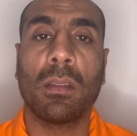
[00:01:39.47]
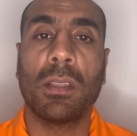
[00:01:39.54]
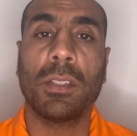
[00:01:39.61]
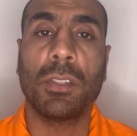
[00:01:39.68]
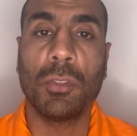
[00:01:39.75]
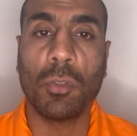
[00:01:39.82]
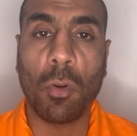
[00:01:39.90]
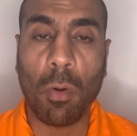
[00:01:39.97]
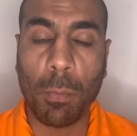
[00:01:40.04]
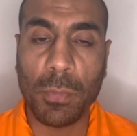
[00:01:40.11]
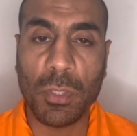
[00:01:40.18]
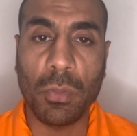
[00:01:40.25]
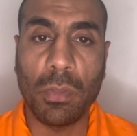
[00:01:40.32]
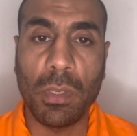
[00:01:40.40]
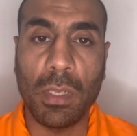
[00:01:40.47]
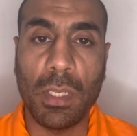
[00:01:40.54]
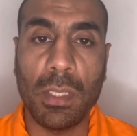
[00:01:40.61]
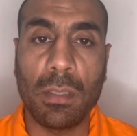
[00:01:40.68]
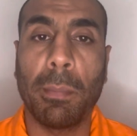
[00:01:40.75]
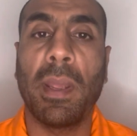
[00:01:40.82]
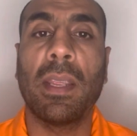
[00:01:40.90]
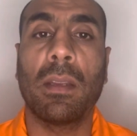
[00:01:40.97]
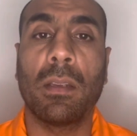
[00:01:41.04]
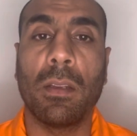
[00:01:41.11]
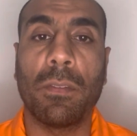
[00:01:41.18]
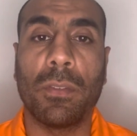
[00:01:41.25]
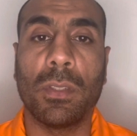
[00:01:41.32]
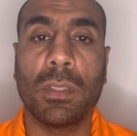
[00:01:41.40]
This is your opportunity to make a
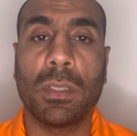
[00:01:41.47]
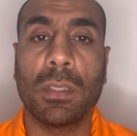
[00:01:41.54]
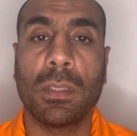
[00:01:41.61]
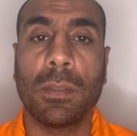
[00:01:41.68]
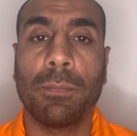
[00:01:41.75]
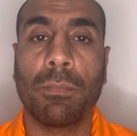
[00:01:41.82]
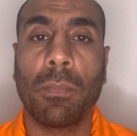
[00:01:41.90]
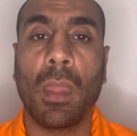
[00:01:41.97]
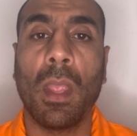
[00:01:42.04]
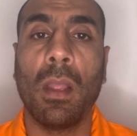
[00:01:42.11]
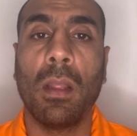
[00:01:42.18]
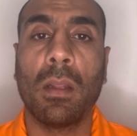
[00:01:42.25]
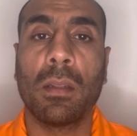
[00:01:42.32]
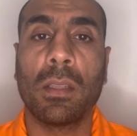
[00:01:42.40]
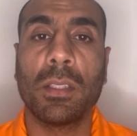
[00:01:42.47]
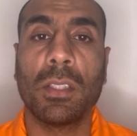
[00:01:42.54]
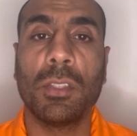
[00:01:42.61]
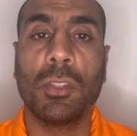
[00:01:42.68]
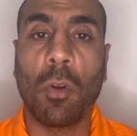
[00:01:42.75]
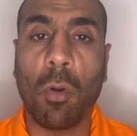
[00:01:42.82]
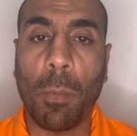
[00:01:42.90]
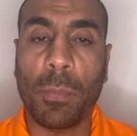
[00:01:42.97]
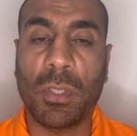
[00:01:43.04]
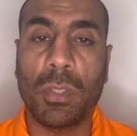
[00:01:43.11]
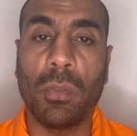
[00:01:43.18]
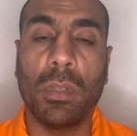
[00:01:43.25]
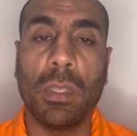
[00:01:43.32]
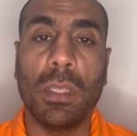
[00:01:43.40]
difference. This is your
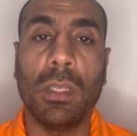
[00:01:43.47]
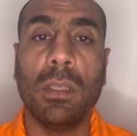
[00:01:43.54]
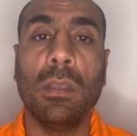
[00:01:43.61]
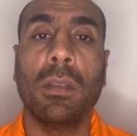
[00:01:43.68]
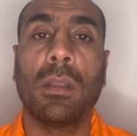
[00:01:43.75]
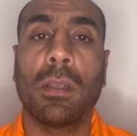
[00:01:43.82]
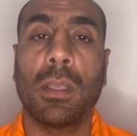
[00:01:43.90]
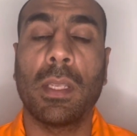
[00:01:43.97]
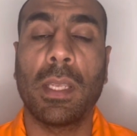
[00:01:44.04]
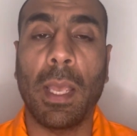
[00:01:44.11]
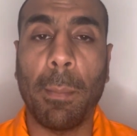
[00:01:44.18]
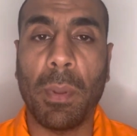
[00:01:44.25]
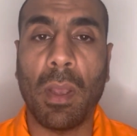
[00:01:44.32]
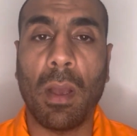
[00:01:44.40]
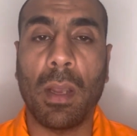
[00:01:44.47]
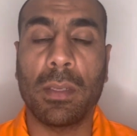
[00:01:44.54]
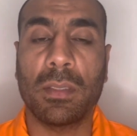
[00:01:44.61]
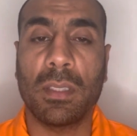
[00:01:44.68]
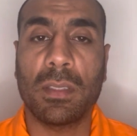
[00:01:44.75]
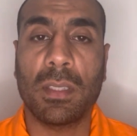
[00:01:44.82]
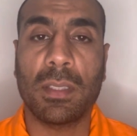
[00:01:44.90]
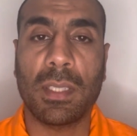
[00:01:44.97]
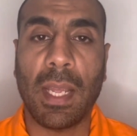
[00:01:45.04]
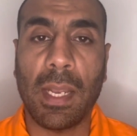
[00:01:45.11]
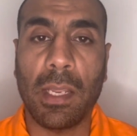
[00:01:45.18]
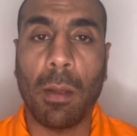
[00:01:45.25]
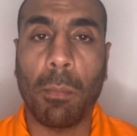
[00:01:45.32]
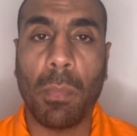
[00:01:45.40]
opportunity to get behind Sister
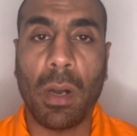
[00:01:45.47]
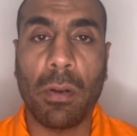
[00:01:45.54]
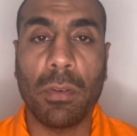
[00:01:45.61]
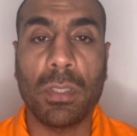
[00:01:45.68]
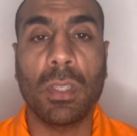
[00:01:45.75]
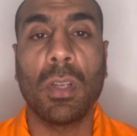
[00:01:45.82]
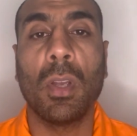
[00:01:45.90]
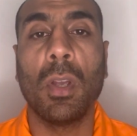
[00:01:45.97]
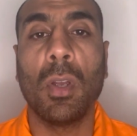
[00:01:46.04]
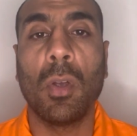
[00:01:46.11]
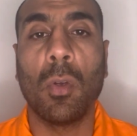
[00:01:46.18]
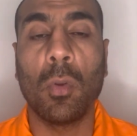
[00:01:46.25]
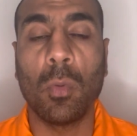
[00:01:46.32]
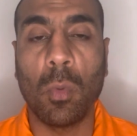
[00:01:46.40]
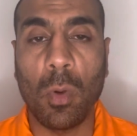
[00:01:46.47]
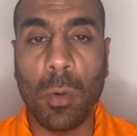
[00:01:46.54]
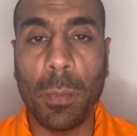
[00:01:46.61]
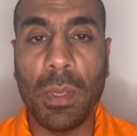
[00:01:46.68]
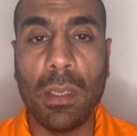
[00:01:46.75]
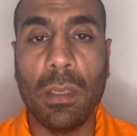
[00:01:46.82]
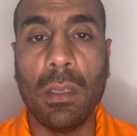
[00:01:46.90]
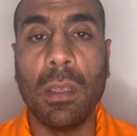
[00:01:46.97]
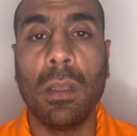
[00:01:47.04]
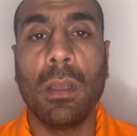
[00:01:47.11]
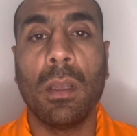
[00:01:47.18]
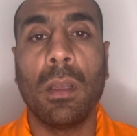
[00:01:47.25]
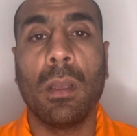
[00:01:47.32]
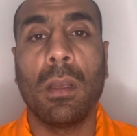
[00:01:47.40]
Sally Ann Burris, who will be
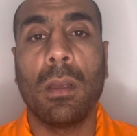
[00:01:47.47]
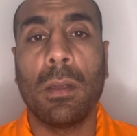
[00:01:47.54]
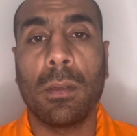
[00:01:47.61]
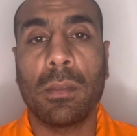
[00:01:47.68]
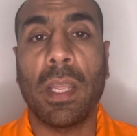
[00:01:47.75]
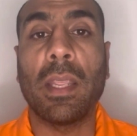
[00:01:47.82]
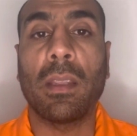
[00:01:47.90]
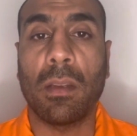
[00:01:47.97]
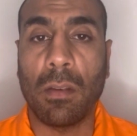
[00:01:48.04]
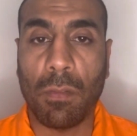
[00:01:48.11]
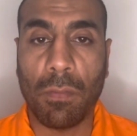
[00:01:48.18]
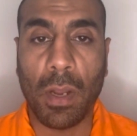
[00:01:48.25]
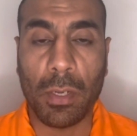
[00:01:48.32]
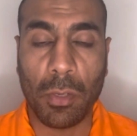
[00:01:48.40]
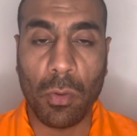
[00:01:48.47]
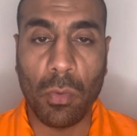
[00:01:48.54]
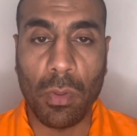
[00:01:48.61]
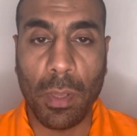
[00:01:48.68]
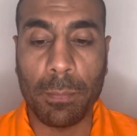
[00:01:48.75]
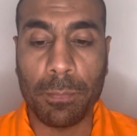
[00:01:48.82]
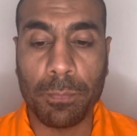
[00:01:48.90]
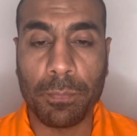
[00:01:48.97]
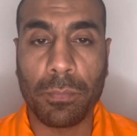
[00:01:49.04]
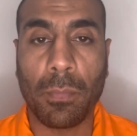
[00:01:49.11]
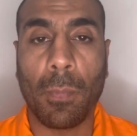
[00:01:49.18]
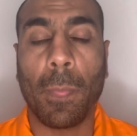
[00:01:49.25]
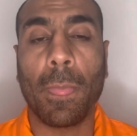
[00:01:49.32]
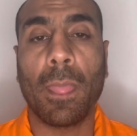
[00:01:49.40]
taking the fight to them.
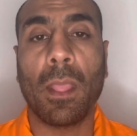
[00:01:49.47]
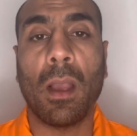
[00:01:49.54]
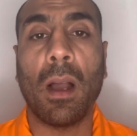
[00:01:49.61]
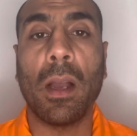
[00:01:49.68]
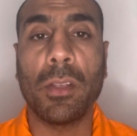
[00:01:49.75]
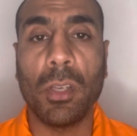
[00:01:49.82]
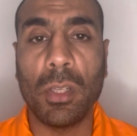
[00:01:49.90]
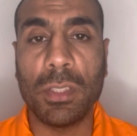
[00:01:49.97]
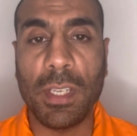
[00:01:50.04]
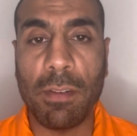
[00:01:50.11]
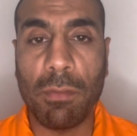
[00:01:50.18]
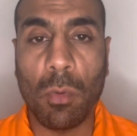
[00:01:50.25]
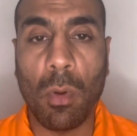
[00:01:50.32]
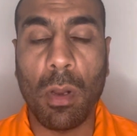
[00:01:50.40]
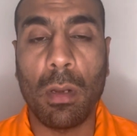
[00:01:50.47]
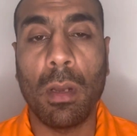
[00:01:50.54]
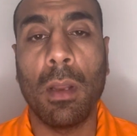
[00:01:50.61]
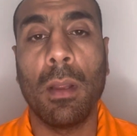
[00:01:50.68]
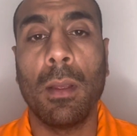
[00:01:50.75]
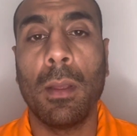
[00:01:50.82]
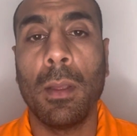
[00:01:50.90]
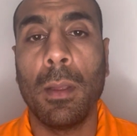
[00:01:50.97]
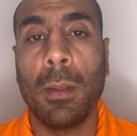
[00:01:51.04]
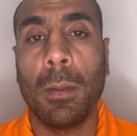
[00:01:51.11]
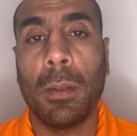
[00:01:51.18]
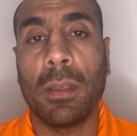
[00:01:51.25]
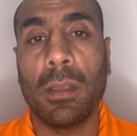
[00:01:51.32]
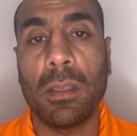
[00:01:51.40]
I urge everyone,
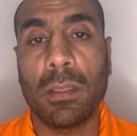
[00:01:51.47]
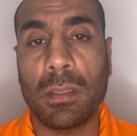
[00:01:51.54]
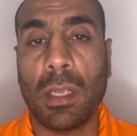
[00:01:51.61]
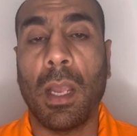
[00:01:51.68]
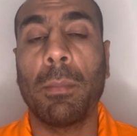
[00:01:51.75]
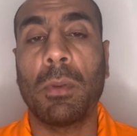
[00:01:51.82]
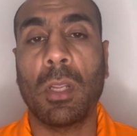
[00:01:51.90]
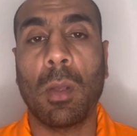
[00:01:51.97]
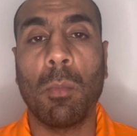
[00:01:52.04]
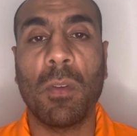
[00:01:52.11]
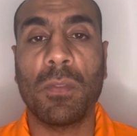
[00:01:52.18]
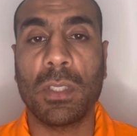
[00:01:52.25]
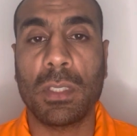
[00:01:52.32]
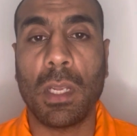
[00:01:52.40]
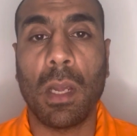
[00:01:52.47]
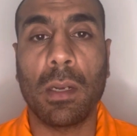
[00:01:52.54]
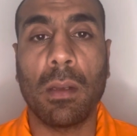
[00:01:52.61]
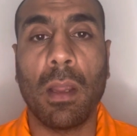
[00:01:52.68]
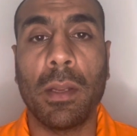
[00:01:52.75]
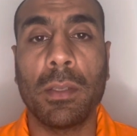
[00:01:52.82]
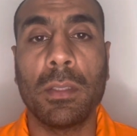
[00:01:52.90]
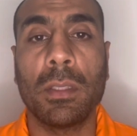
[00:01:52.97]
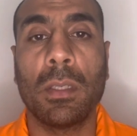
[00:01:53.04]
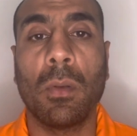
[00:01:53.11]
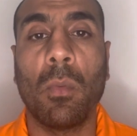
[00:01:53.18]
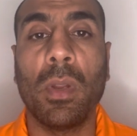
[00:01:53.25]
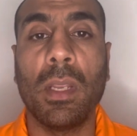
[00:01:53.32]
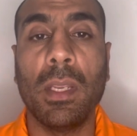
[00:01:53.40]
it's time to come off the sidelines.
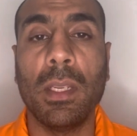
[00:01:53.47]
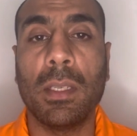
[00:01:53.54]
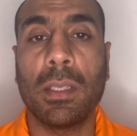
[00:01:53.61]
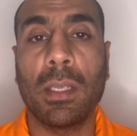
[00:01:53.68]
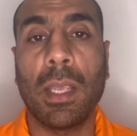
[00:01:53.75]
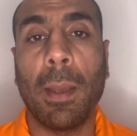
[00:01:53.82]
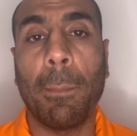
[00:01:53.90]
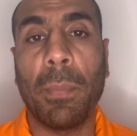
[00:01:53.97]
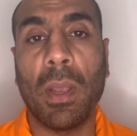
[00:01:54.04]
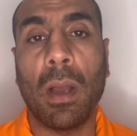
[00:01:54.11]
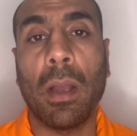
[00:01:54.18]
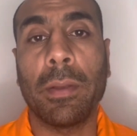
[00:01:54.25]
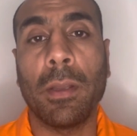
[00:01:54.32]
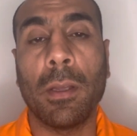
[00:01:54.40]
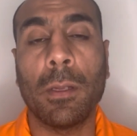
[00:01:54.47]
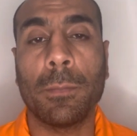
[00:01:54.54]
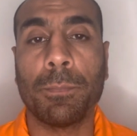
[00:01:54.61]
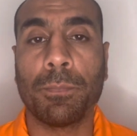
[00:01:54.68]
We need to get behind her.